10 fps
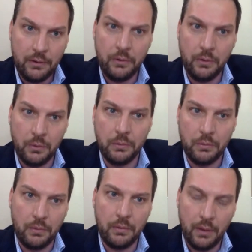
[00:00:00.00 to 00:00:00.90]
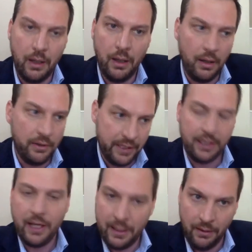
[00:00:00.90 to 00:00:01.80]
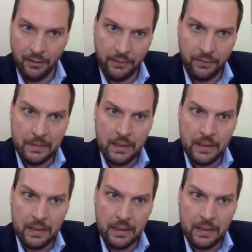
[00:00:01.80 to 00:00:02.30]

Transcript: to a set of guidelines.